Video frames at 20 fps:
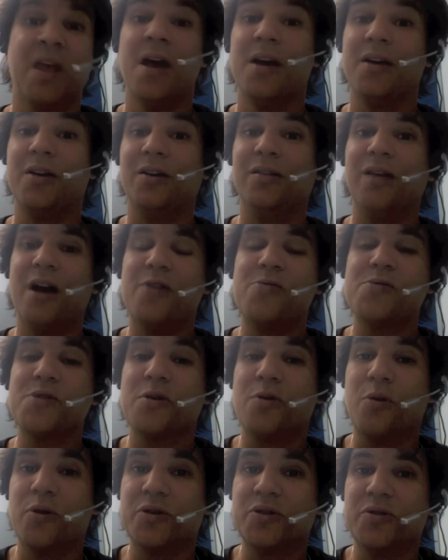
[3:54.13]
Good luck with your
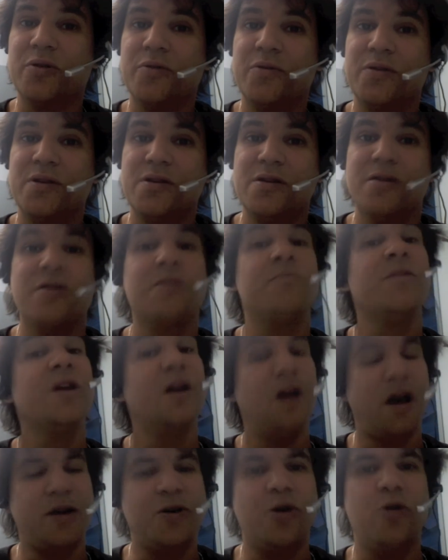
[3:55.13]
course throughout the year.
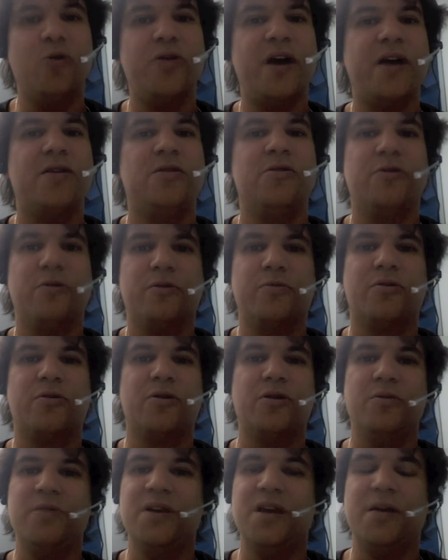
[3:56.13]
I know that you're going
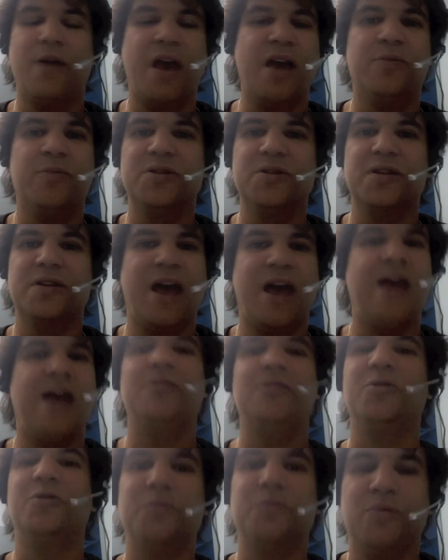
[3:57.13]
to be able to
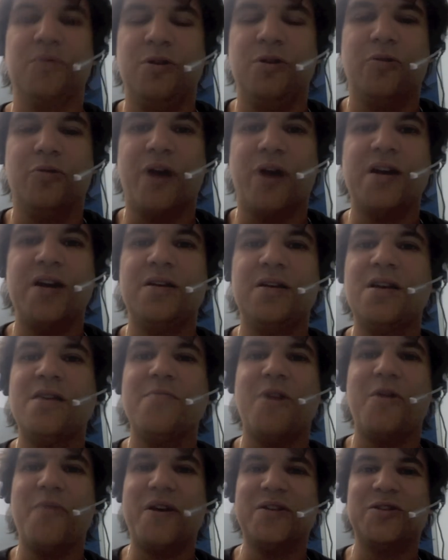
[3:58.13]
handle, writing
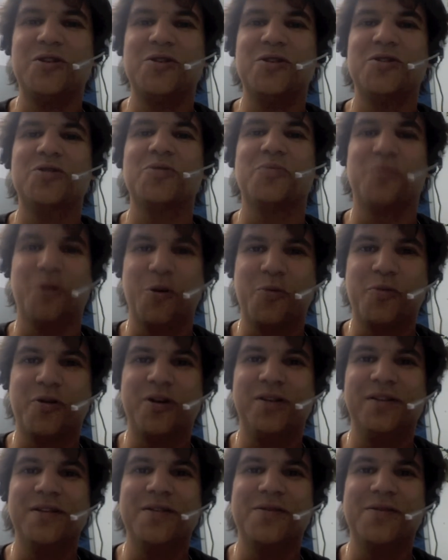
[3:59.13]
email messages appropriately